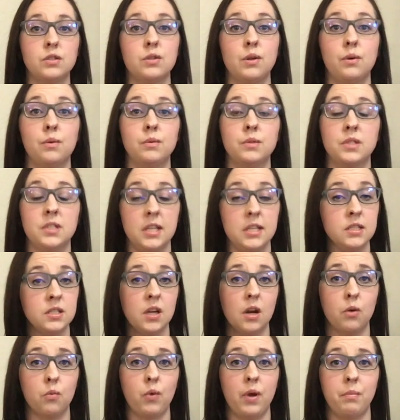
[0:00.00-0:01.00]
So since
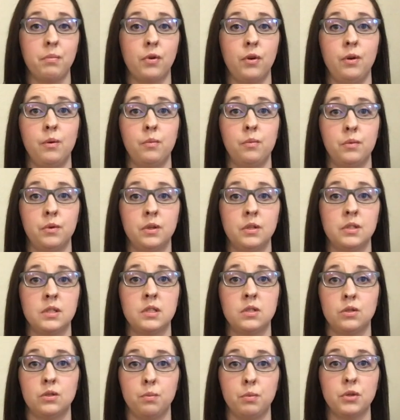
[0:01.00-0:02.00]
our WIP group was
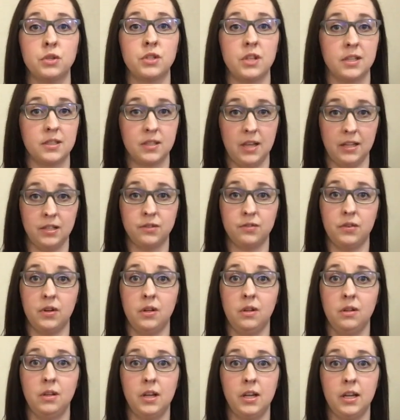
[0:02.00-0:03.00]
super
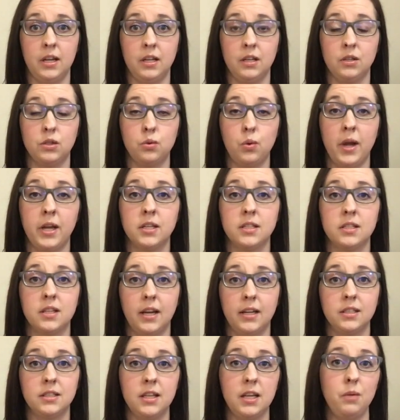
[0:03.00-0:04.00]
successful in
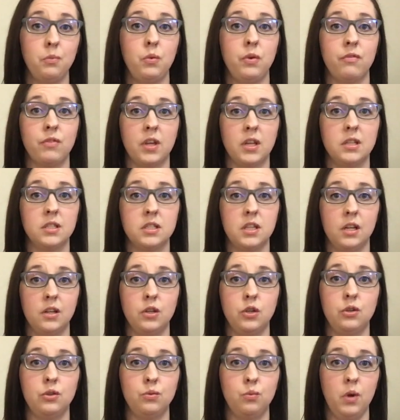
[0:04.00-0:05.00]
2019, we've
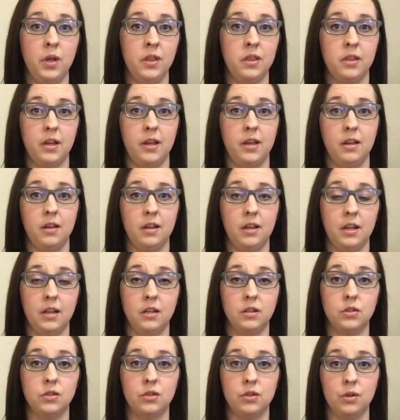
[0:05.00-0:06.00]
continued with it
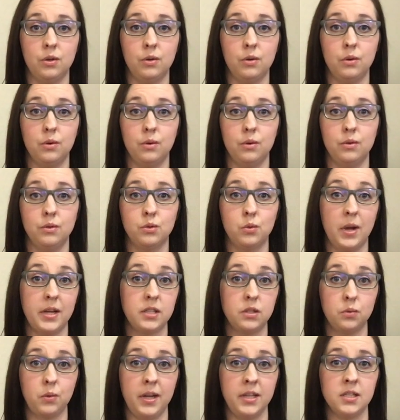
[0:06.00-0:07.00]
into
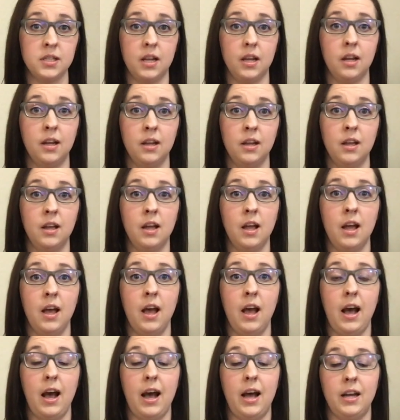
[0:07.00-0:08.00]
2020.
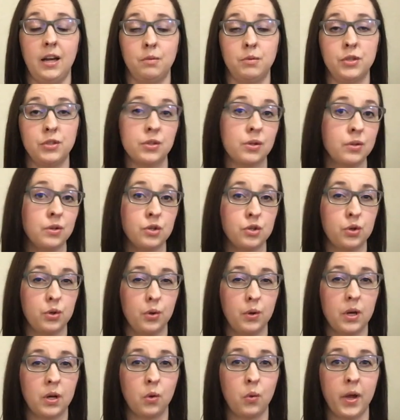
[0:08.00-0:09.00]
And I'm just going to show
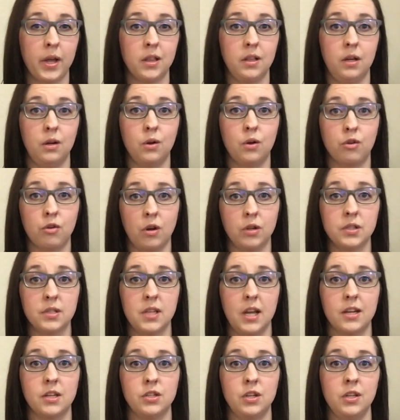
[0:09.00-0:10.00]
you a quick little cross
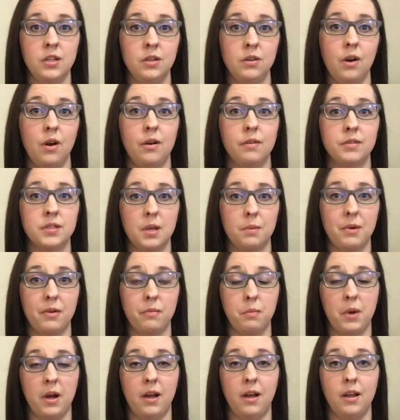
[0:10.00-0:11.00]
section of some
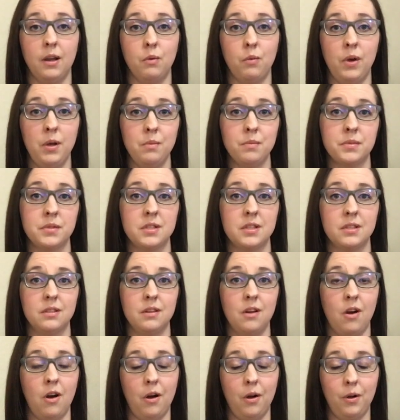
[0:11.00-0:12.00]
of my WIPs,
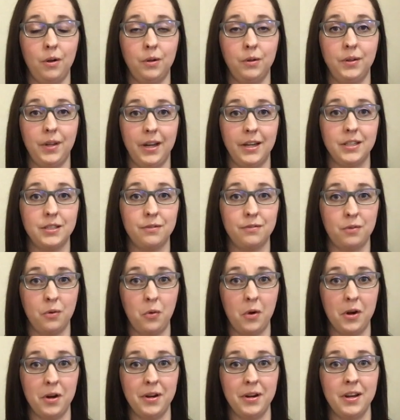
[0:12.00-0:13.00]
not all
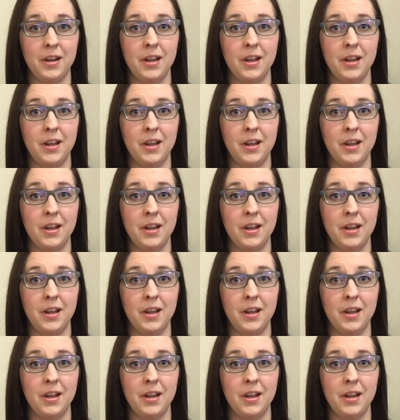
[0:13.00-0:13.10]
94,